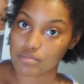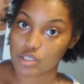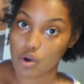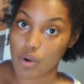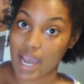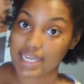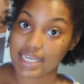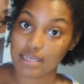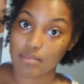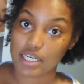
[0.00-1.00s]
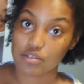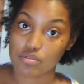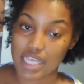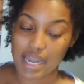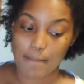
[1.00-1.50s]
So I keep my
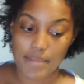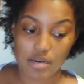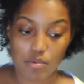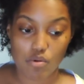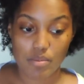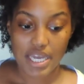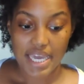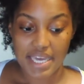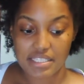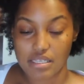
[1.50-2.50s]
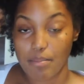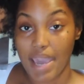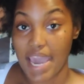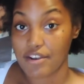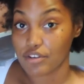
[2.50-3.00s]
use at a minimum. It's a
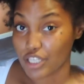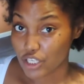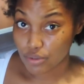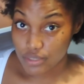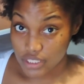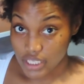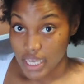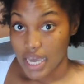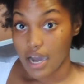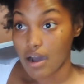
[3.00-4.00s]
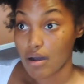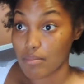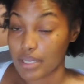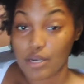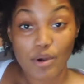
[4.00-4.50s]
patterned use,
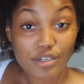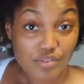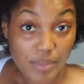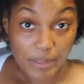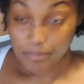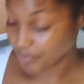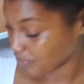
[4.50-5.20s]
and it works for me.